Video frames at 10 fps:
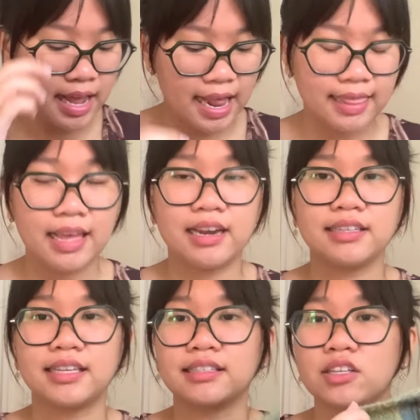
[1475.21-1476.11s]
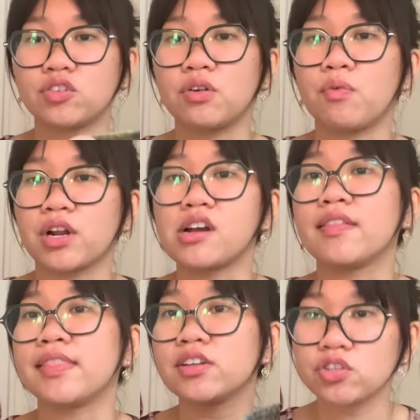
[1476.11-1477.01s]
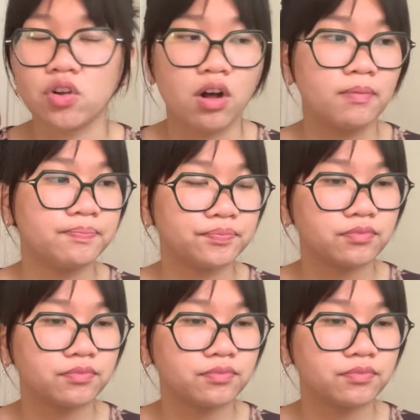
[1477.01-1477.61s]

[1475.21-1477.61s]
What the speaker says: And then since I started working on this shawl,